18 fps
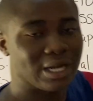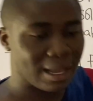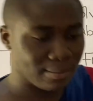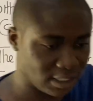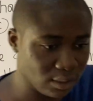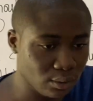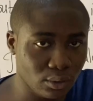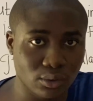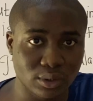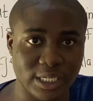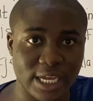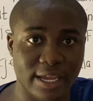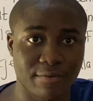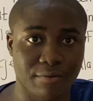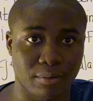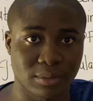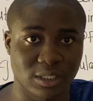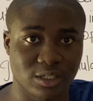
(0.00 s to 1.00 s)
I'm still going to take
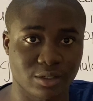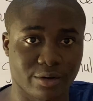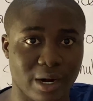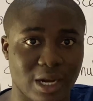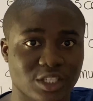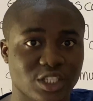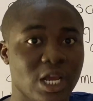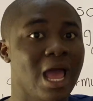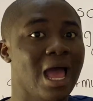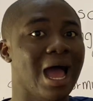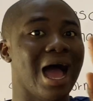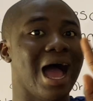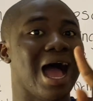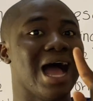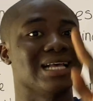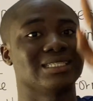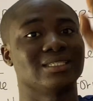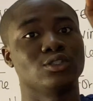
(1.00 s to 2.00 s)
it from the scratch
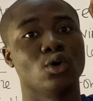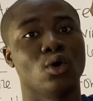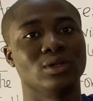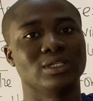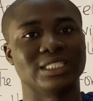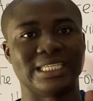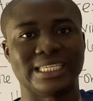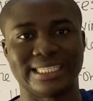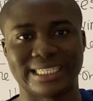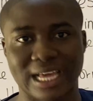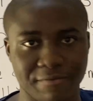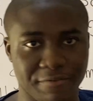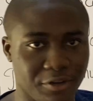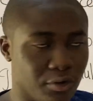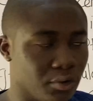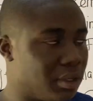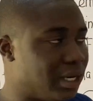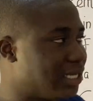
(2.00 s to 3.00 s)
as done in that
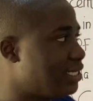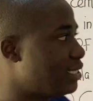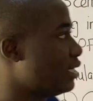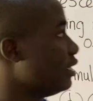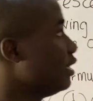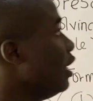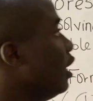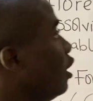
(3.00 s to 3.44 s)
video lesson.